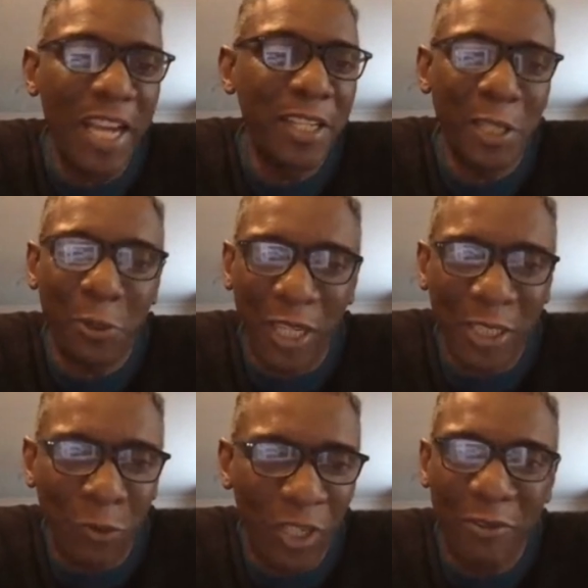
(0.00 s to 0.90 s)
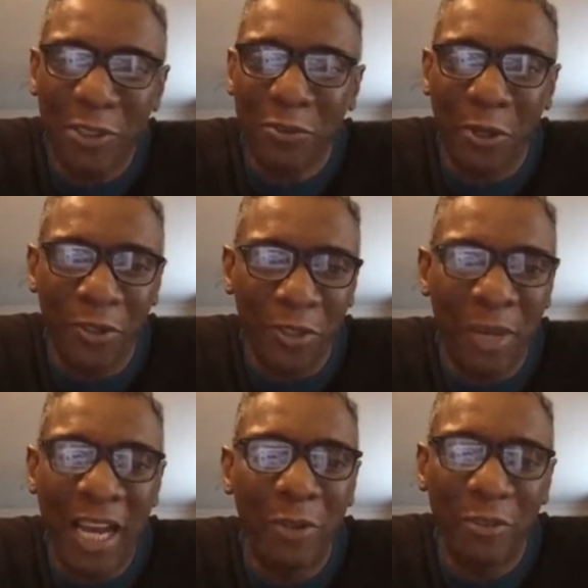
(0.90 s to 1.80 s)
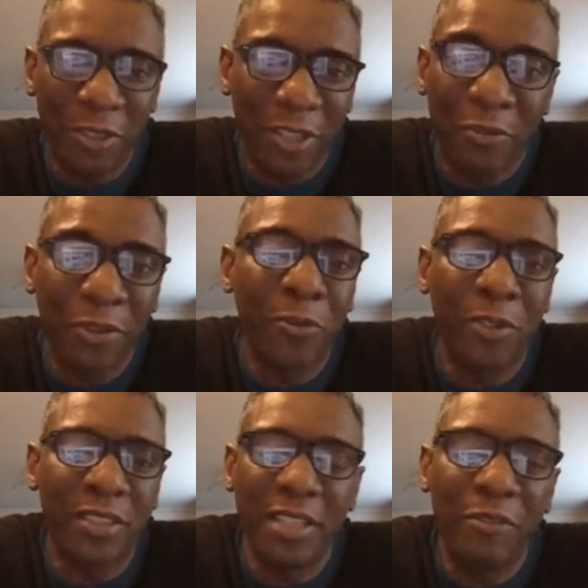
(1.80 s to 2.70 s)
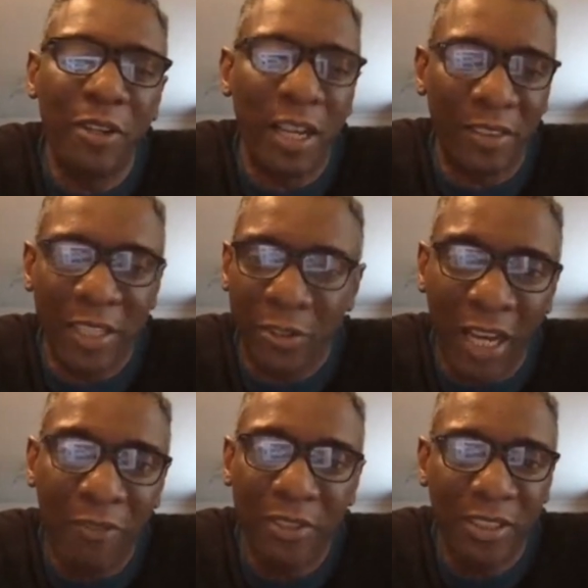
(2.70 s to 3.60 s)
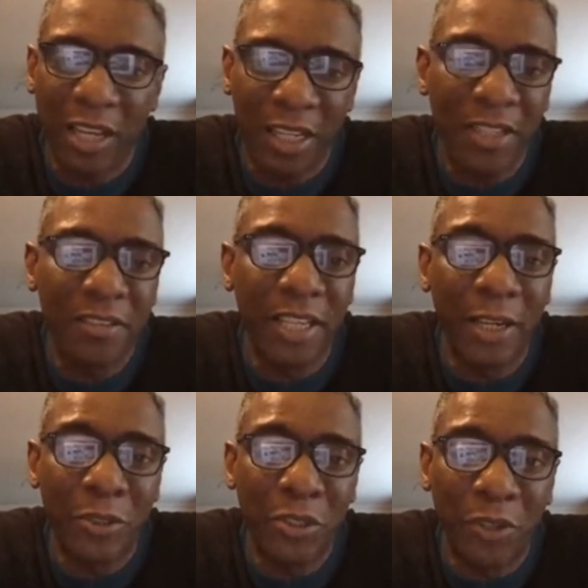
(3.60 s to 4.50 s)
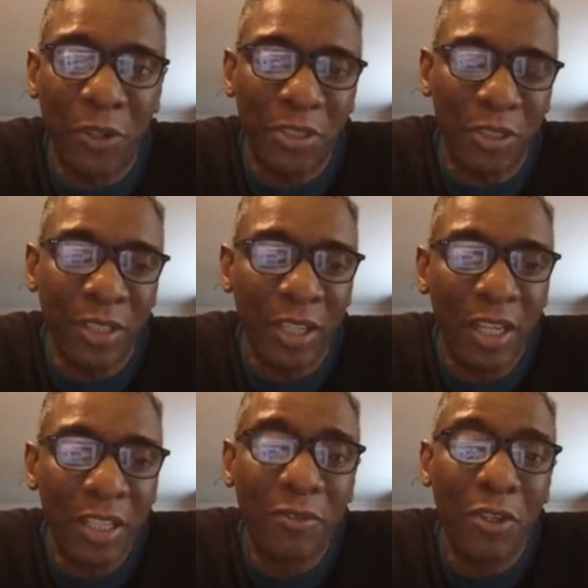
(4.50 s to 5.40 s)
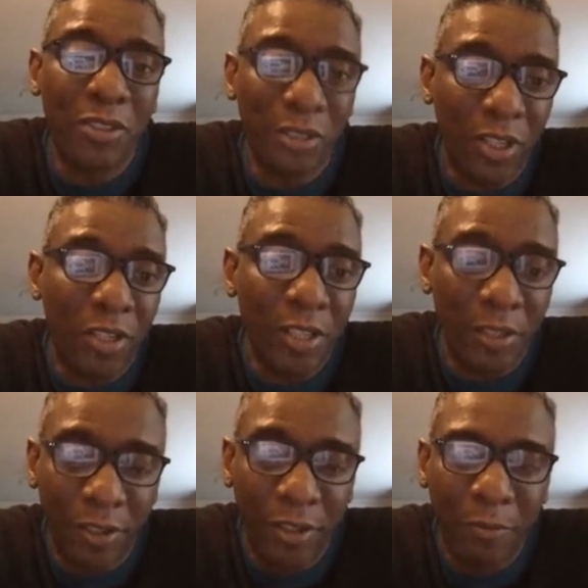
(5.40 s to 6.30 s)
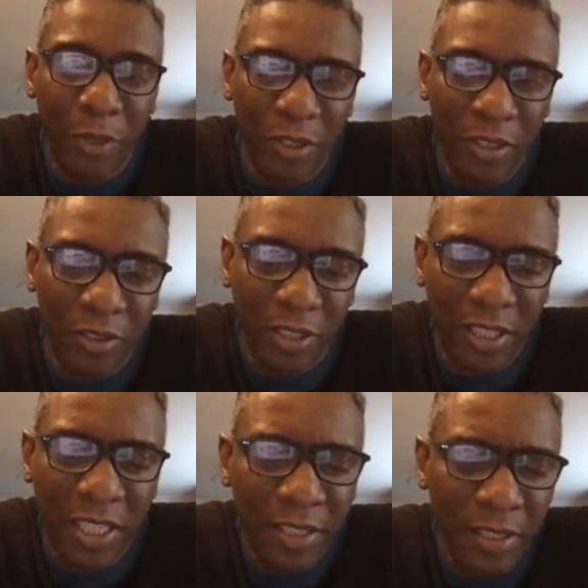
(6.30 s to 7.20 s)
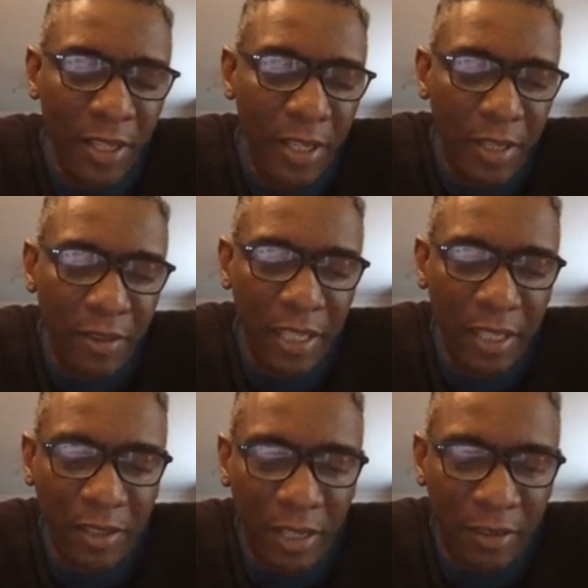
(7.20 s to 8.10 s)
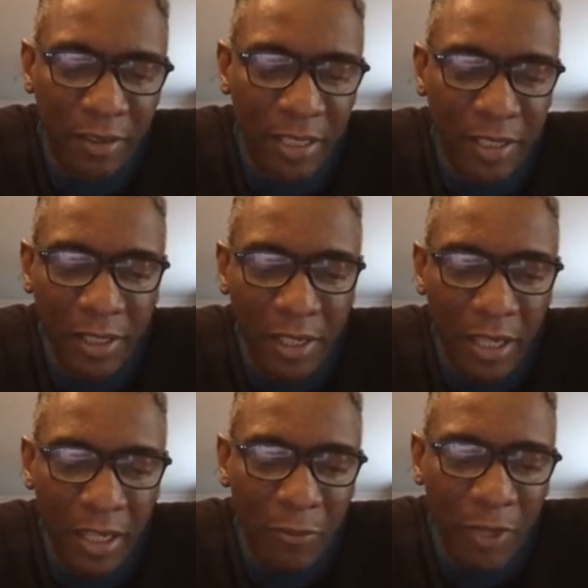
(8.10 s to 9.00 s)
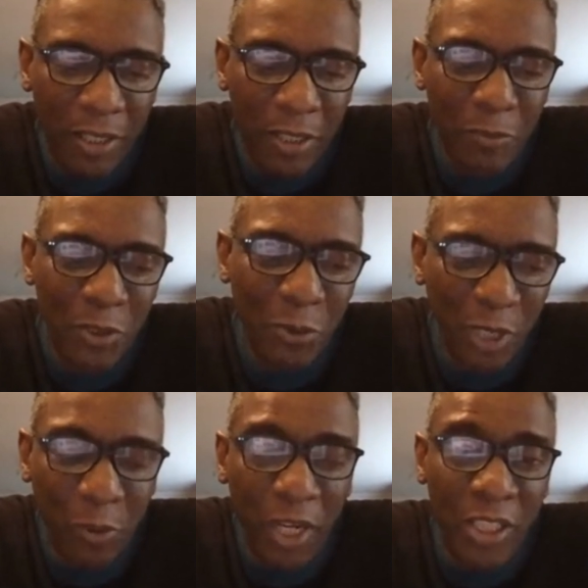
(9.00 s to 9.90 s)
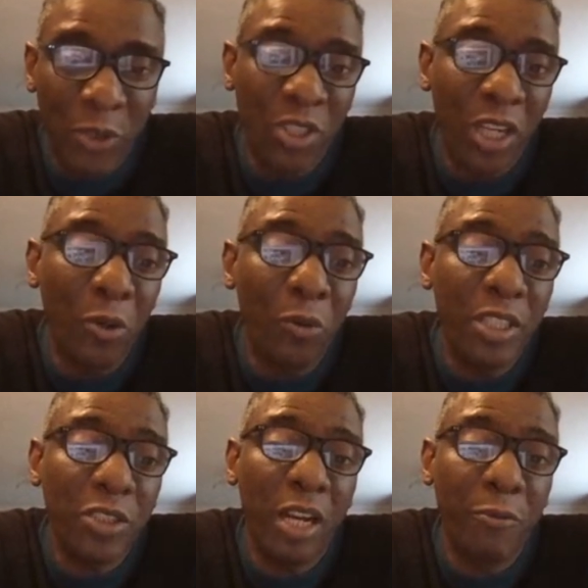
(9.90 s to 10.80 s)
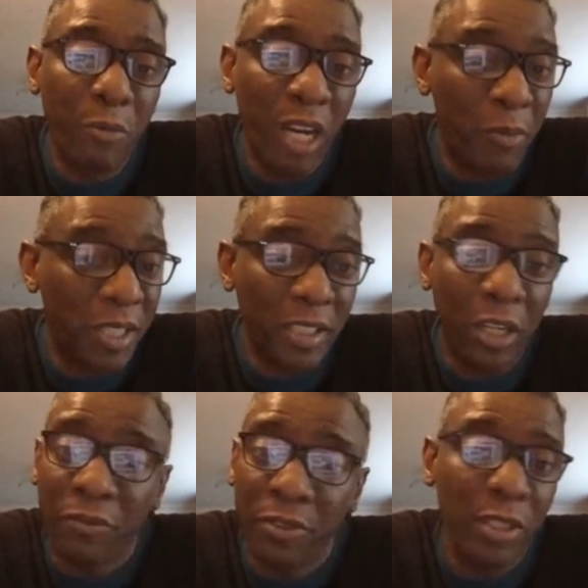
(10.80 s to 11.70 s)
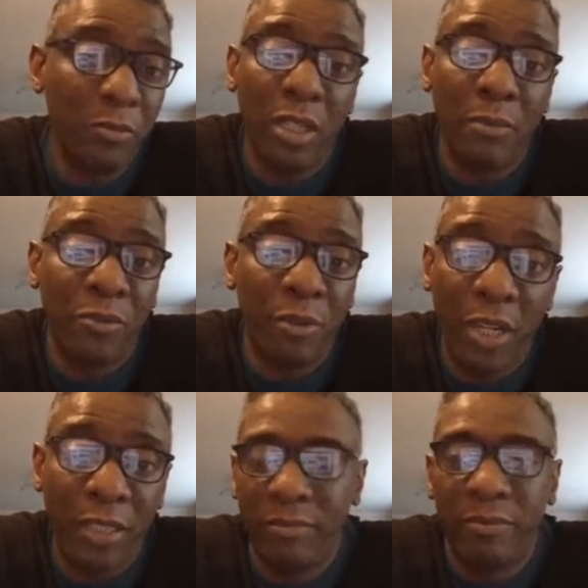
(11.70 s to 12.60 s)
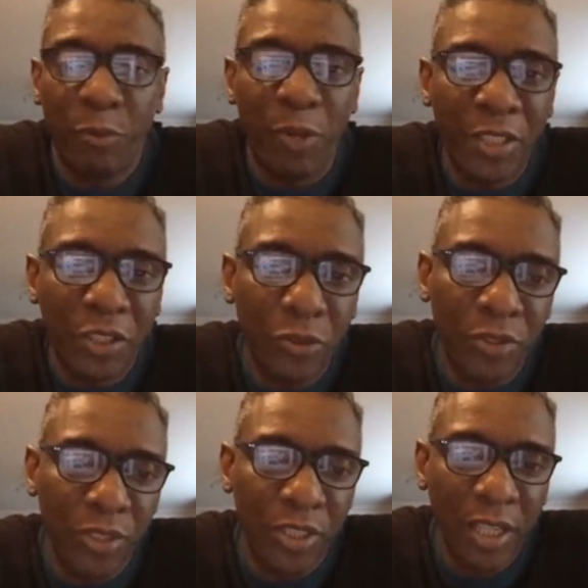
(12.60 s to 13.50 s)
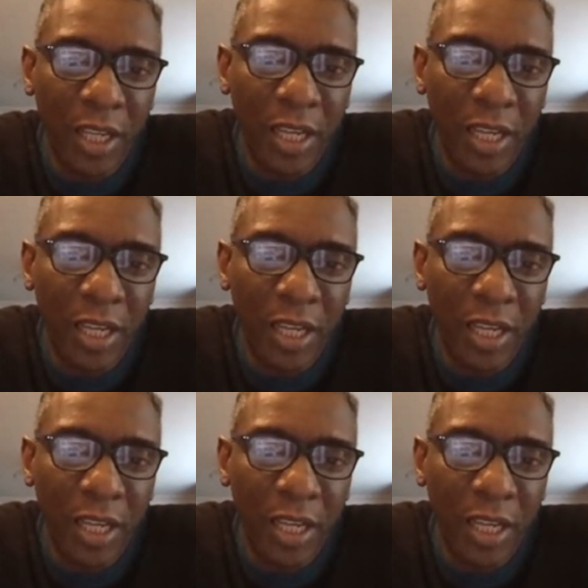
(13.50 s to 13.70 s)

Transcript: any equation, whatever's thrown at them, however difficult. It's never like that. You have to, it's like anything else. You've got to study and learn. But the key thing that I think when it comes to equations, which I always try and remind myself and sometimes remind students,